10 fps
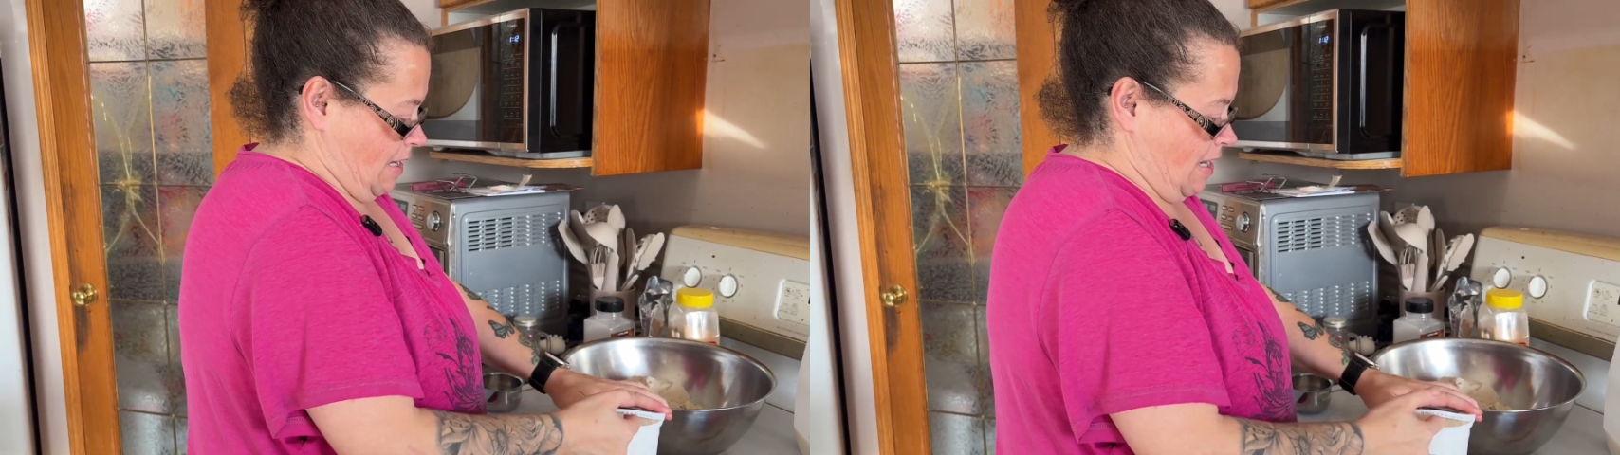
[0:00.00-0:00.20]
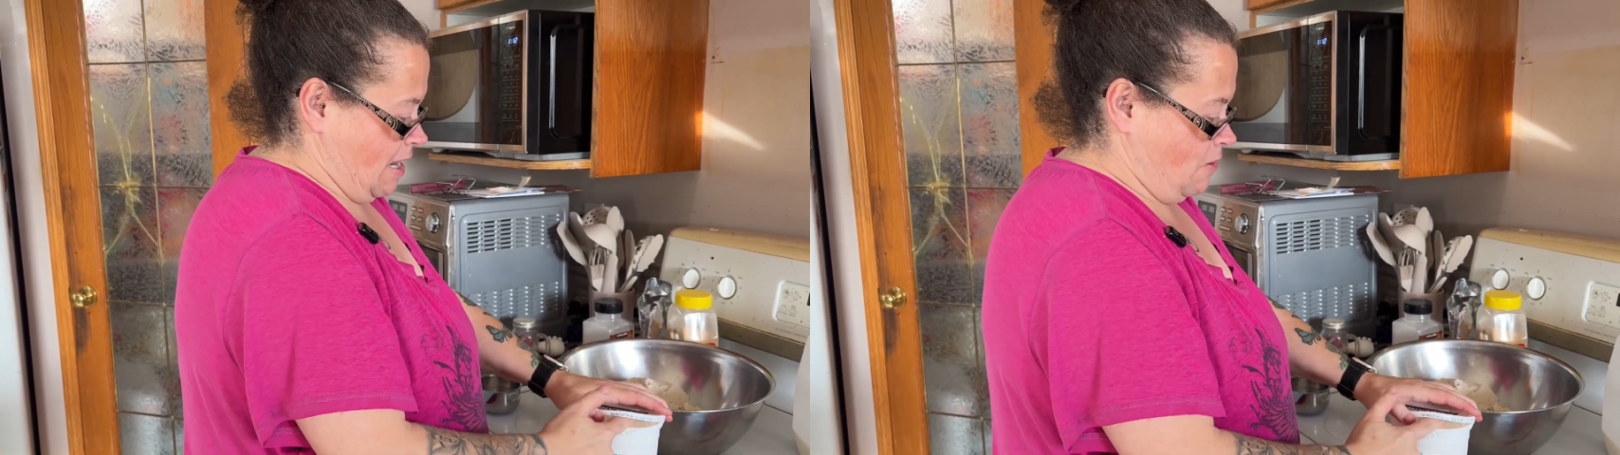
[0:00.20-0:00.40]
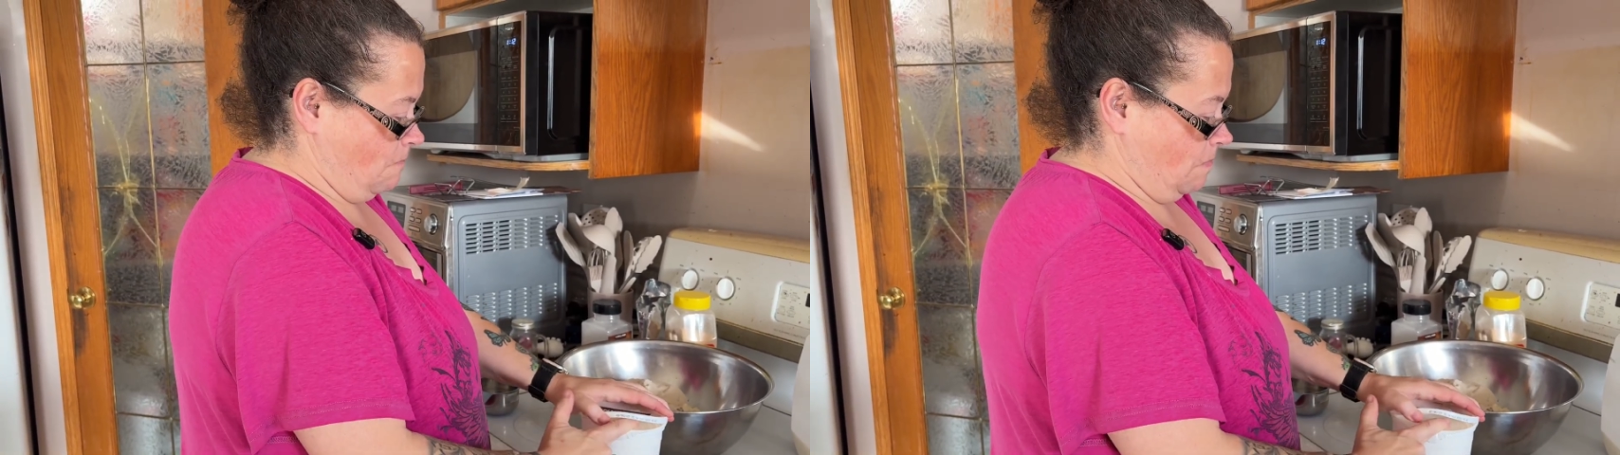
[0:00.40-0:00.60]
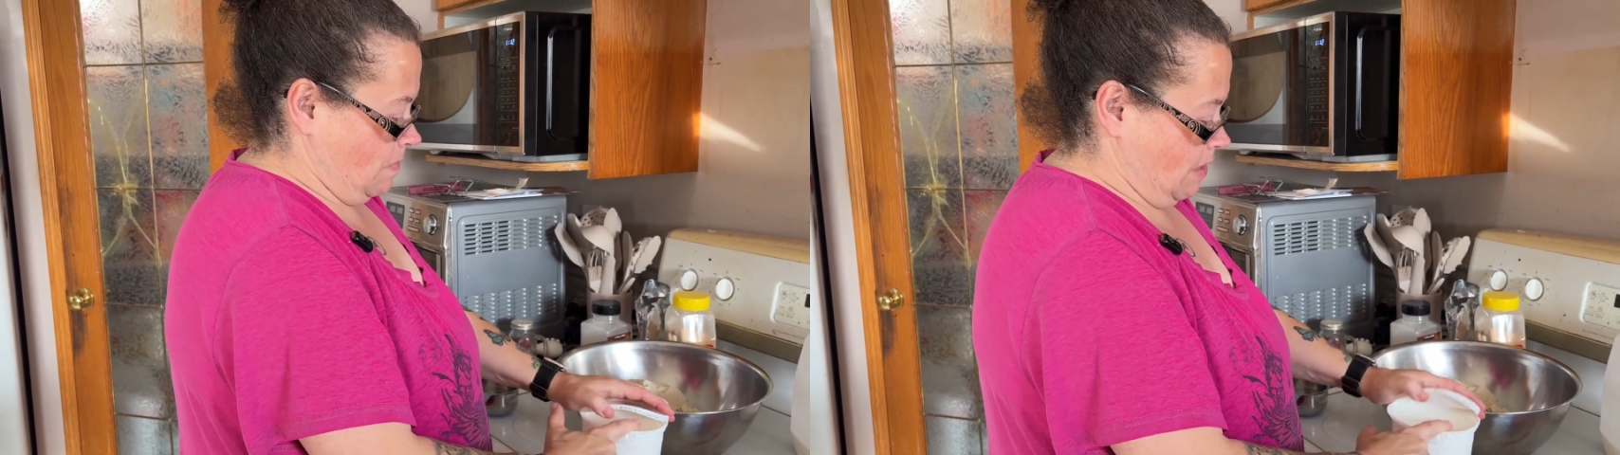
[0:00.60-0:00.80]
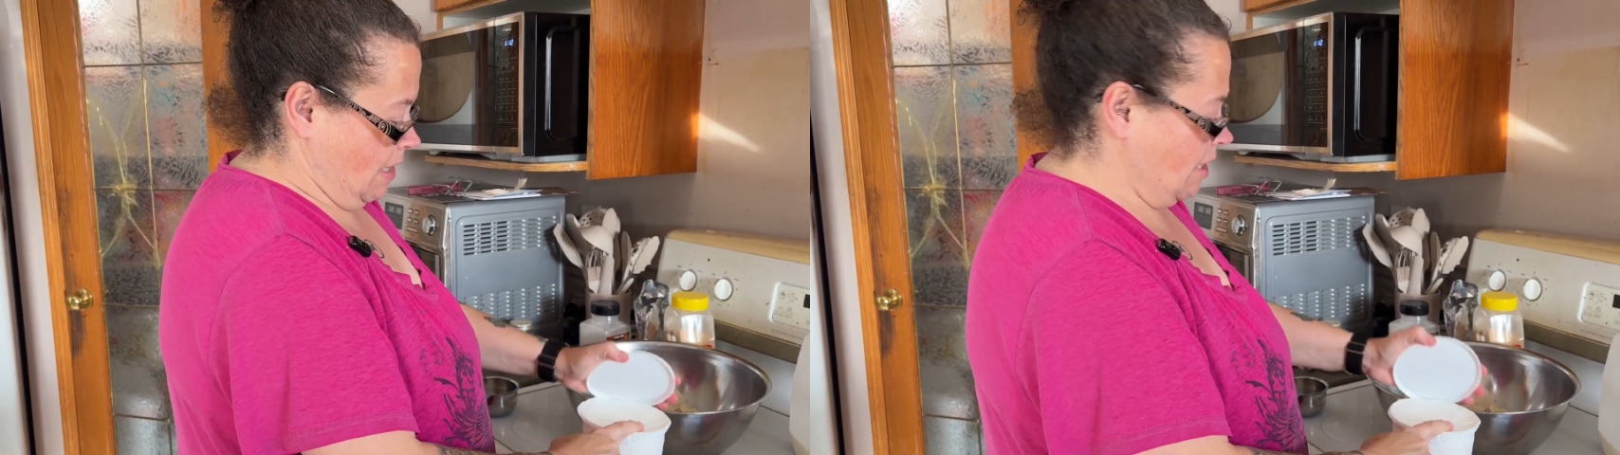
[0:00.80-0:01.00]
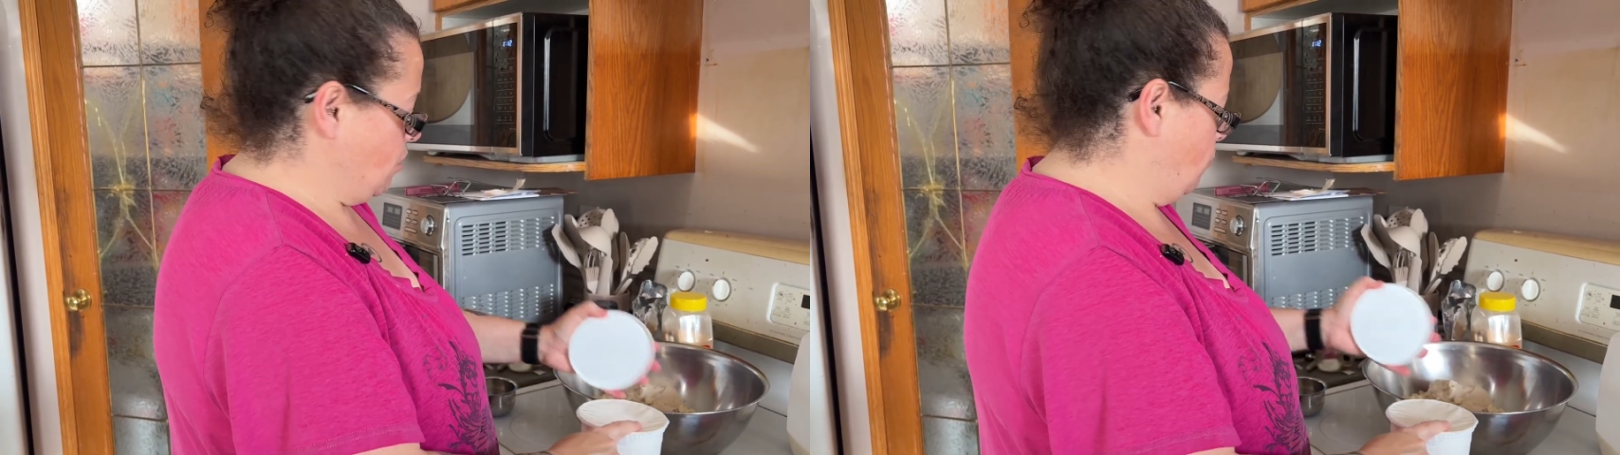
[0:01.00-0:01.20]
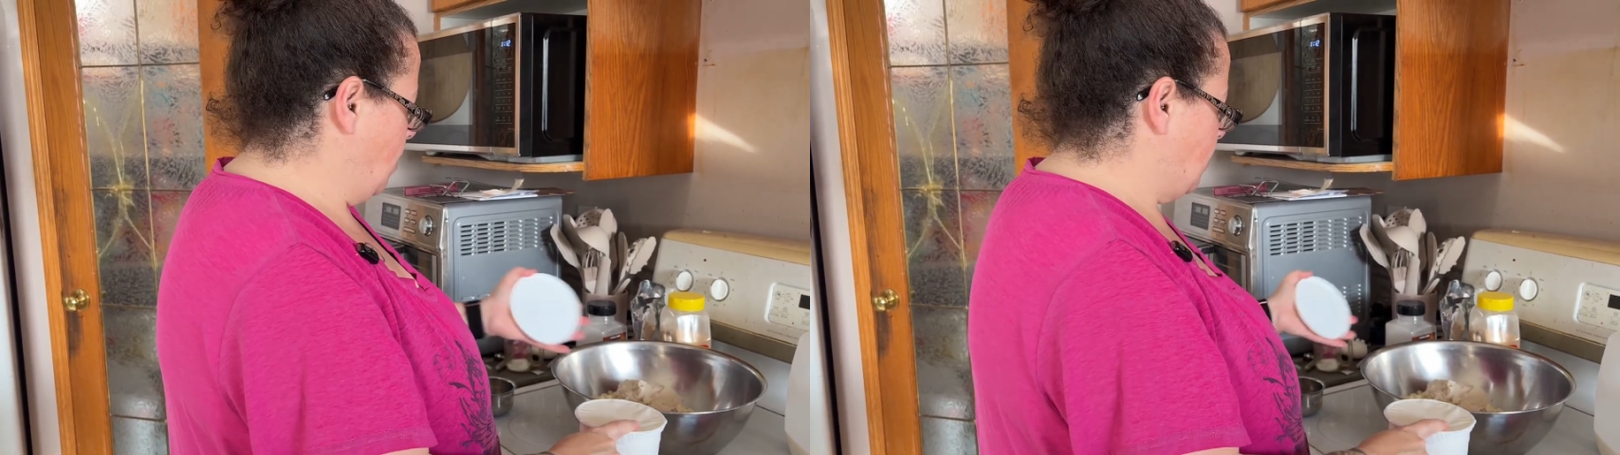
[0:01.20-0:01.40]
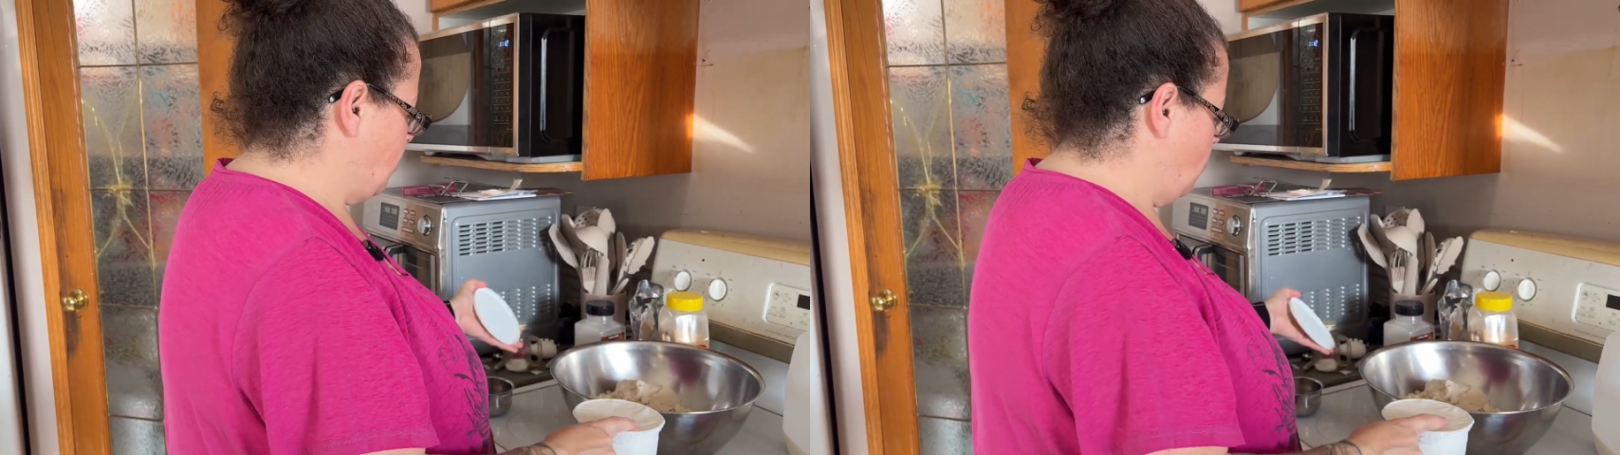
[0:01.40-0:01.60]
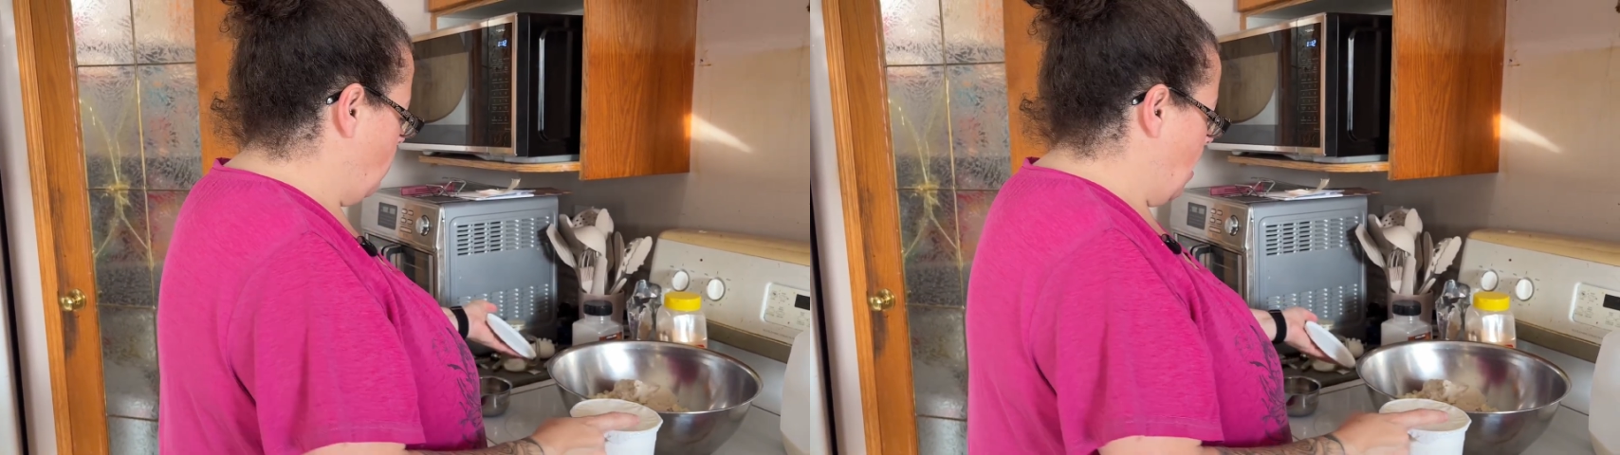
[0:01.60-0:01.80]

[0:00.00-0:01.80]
Now, as you guys know,